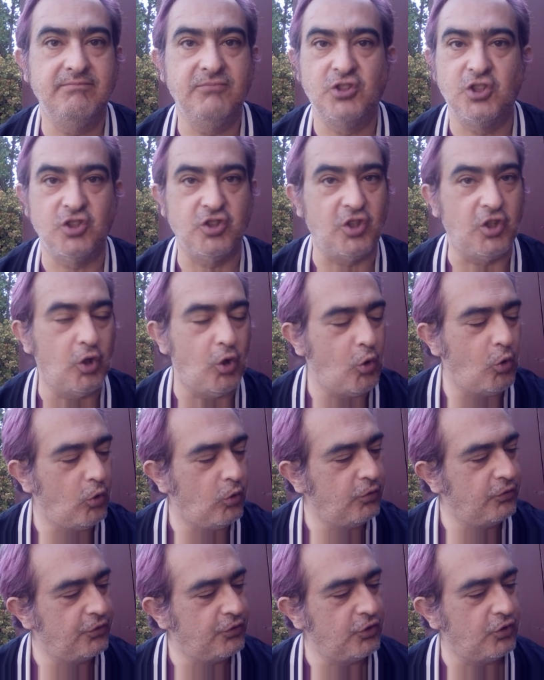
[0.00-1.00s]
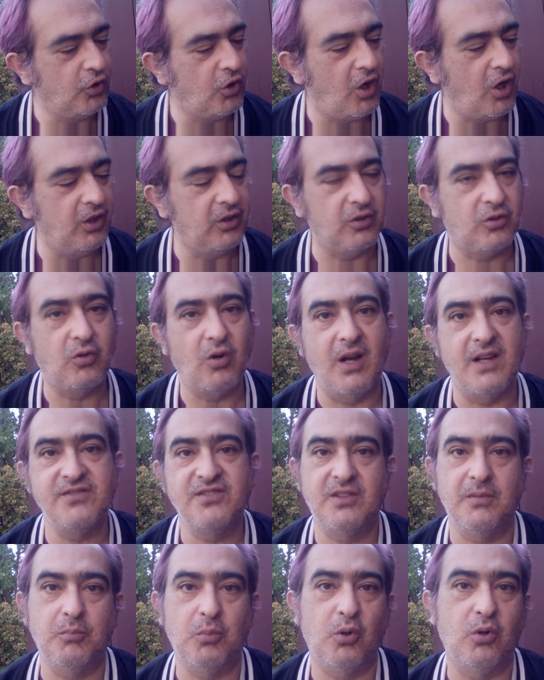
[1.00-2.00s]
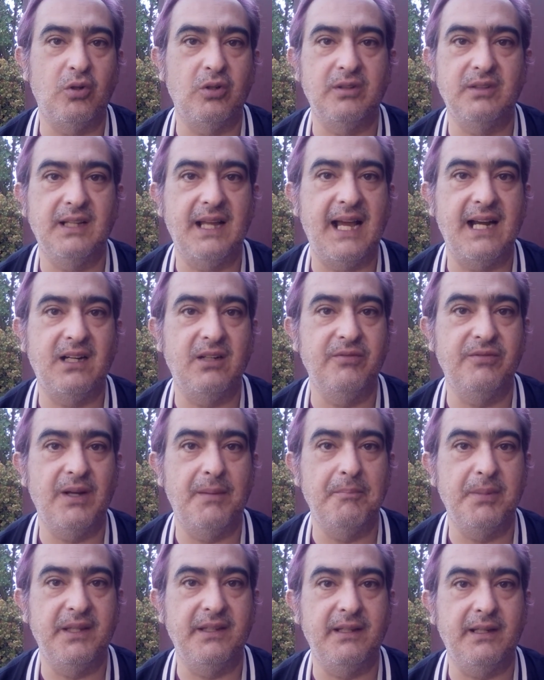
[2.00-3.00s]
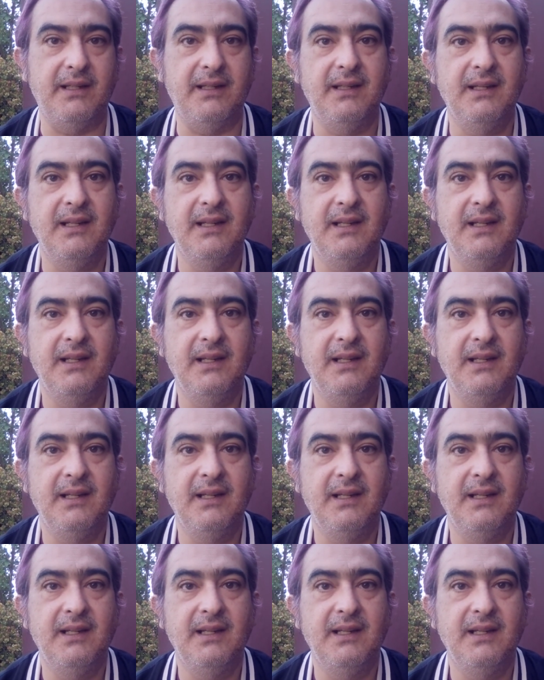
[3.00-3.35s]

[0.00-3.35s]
just an overall across the board lack of empathy